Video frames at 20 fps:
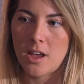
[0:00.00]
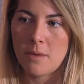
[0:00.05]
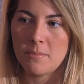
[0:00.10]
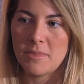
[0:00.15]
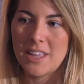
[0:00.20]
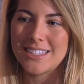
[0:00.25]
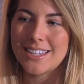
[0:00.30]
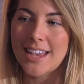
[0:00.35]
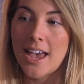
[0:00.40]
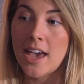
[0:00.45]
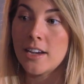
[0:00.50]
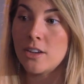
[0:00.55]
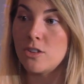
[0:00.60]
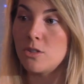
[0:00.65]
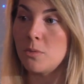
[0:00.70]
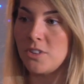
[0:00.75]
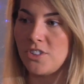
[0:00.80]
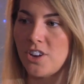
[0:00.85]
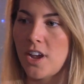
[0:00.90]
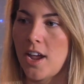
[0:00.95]
Um, that's adding
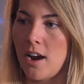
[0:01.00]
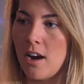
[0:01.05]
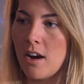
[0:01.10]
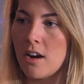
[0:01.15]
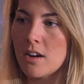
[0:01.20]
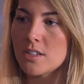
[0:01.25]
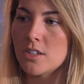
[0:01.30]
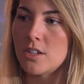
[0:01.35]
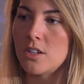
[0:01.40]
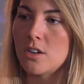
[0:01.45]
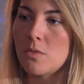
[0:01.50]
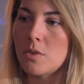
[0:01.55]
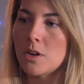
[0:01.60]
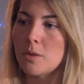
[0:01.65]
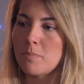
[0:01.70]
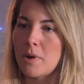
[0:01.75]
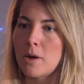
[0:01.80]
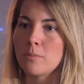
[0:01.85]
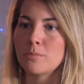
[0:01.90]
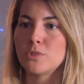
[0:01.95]
too much air, so you don't want
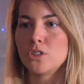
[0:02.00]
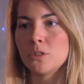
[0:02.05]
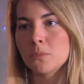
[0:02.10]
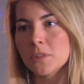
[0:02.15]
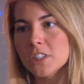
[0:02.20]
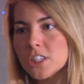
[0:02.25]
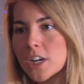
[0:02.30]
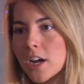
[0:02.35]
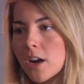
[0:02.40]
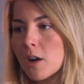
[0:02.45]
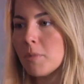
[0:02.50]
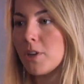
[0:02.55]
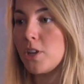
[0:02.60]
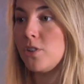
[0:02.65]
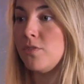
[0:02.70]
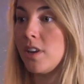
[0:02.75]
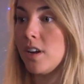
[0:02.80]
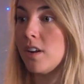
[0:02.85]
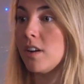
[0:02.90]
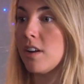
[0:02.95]
to pump too much air, but
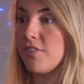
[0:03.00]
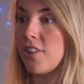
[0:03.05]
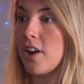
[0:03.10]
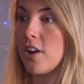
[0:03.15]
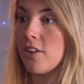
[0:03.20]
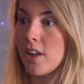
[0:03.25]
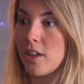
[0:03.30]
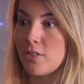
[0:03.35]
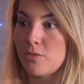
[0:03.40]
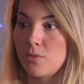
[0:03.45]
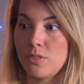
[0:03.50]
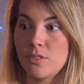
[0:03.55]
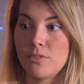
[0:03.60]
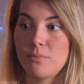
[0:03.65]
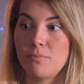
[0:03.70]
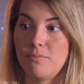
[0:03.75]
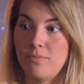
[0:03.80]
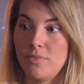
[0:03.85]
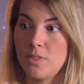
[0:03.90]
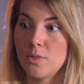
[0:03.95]
you need enough air to get through the,
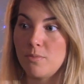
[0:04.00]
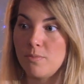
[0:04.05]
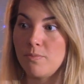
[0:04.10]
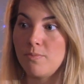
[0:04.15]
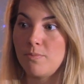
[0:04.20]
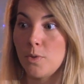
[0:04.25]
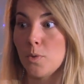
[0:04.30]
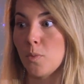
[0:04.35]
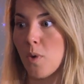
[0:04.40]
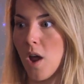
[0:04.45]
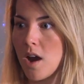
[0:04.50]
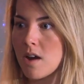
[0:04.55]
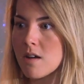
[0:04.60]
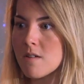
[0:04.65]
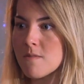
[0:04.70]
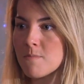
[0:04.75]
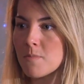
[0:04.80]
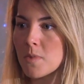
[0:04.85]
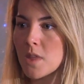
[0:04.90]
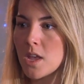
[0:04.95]
the, the
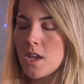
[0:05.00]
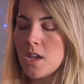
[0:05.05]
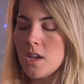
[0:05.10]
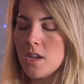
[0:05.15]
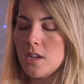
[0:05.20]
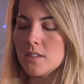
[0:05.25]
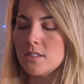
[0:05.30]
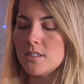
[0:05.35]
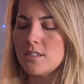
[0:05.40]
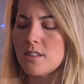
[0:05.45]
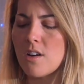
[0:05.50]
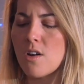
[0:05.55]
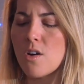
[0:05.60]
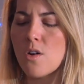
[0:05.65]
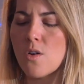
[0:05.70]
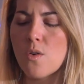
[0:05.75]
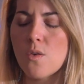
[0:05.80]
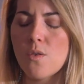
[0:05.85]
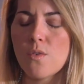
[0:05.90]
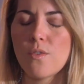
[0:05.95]
run.
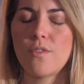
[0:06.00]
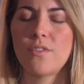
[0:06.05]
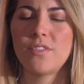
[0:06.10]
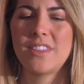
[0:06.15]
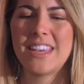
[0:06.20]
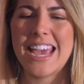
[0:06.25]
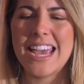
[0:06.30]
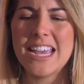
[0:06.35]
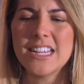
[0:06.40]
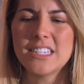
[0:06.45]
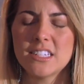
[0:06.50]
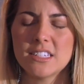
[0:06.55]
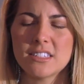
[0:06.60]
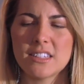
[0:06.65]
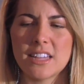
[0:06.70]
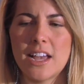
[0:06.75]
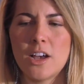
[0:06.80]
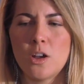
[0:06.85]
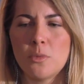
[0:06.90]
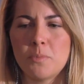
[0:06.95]
So the H
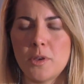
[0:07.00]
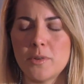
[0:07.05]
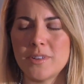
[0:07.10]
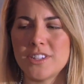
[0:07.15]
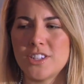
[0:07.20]
doesn't help you.